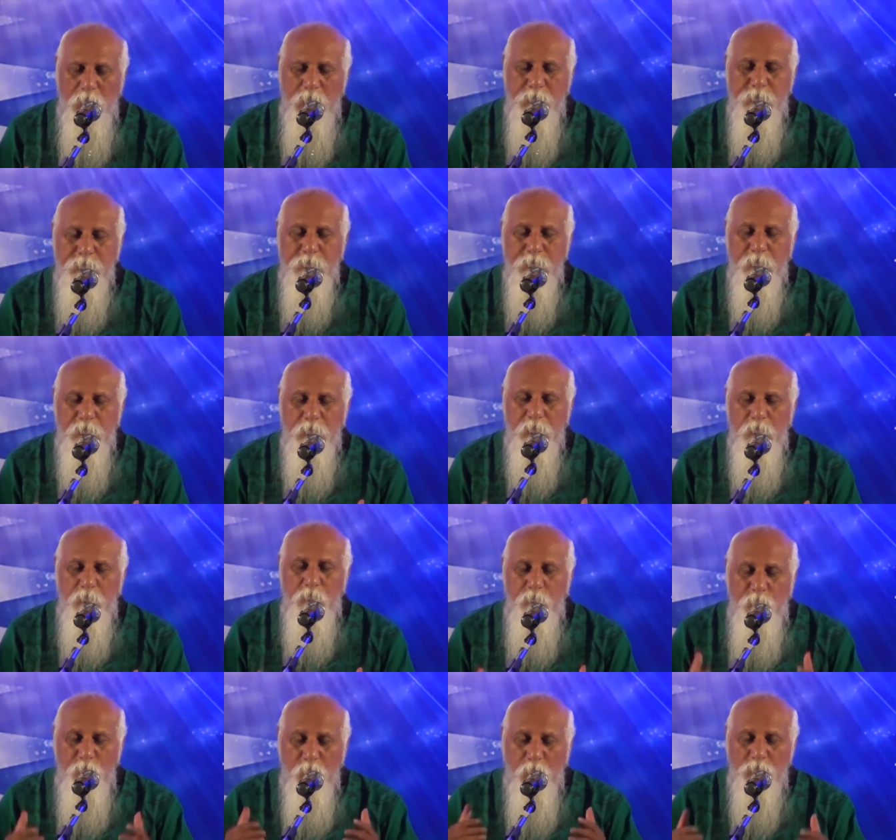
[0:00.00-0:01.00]
And
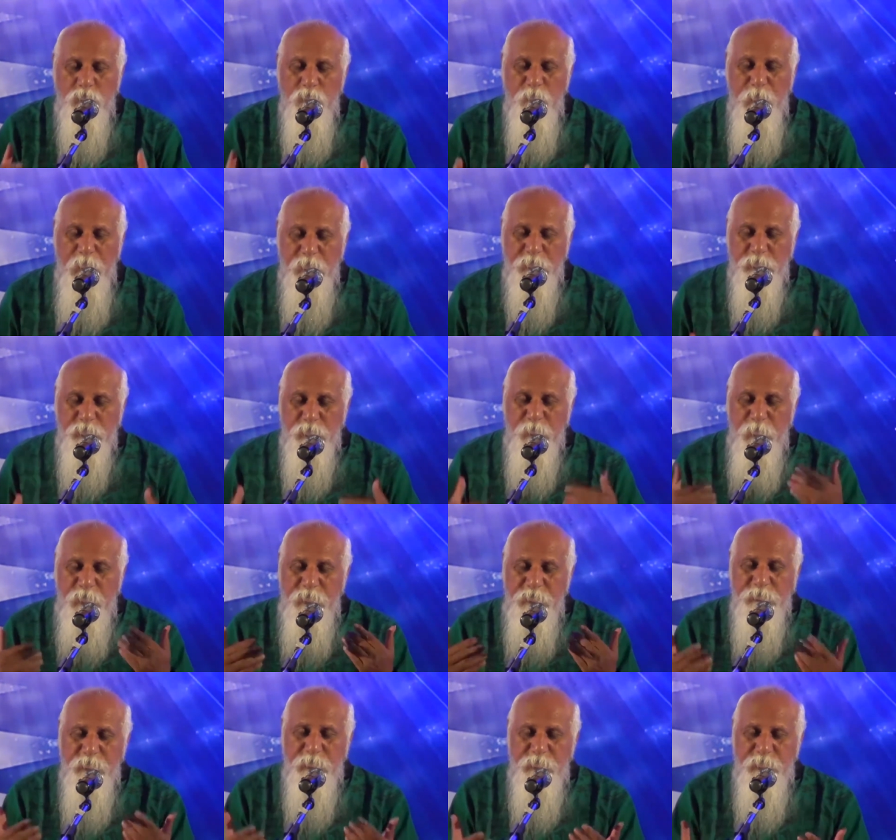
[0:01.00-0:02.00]
if you want to
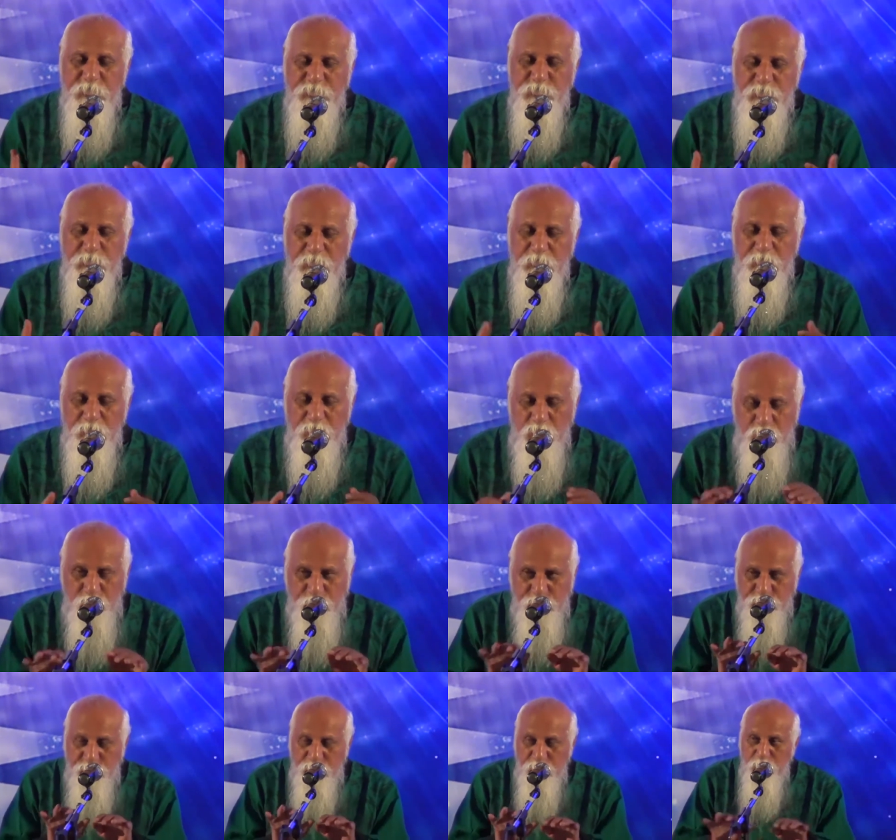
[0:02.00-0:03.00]
maximize the energy, you
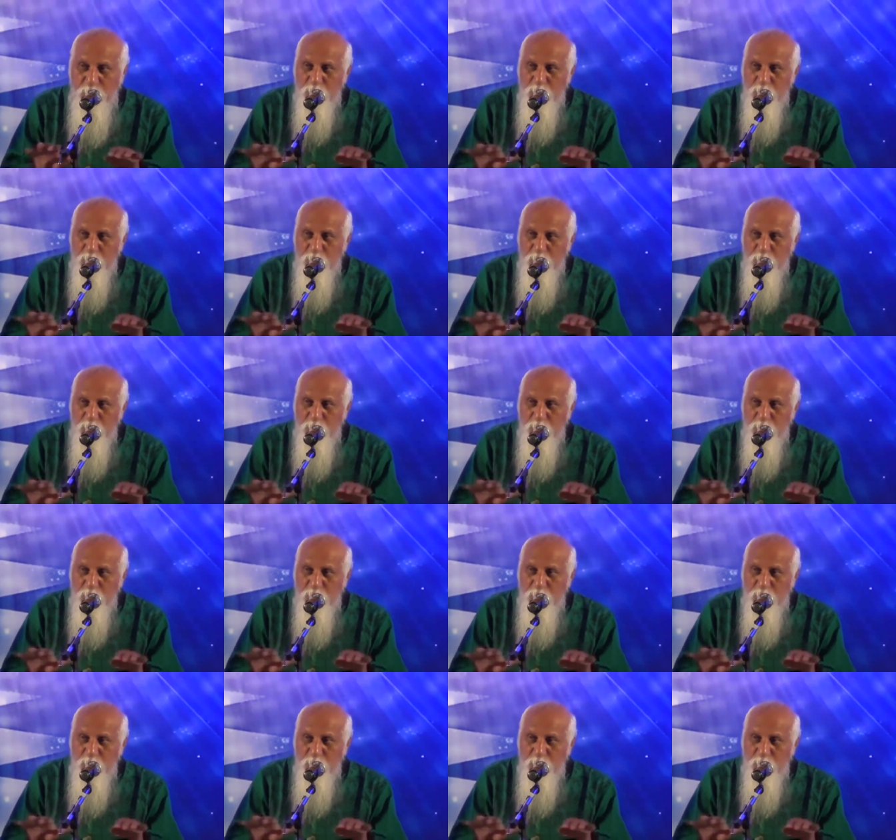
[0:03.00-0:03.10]
must